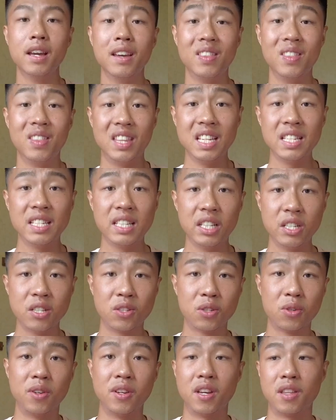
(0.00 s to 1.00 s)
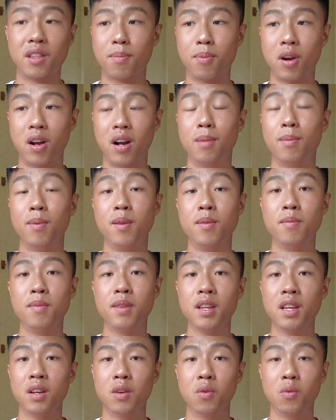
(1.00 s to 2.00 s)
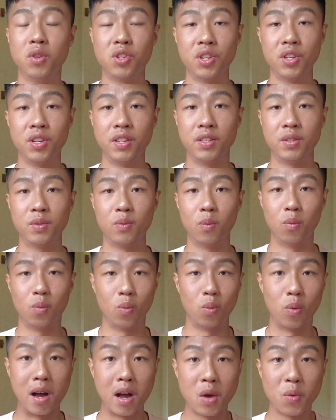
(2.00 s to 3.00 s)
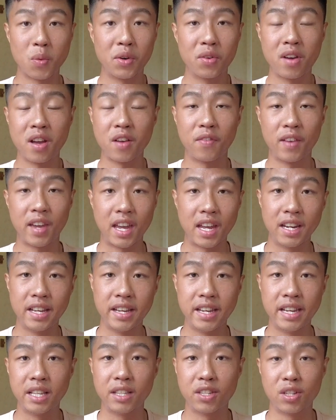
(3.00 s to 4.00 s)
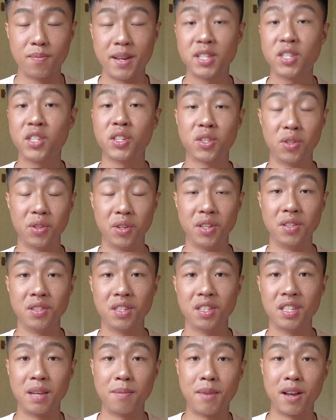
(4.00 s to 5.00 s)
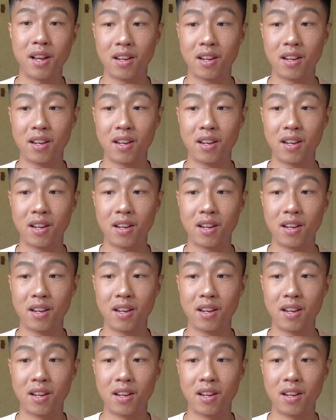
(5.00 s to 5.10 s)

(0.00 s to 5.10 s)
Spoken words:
This leads to another problem, which is why we don't have any domestic students in my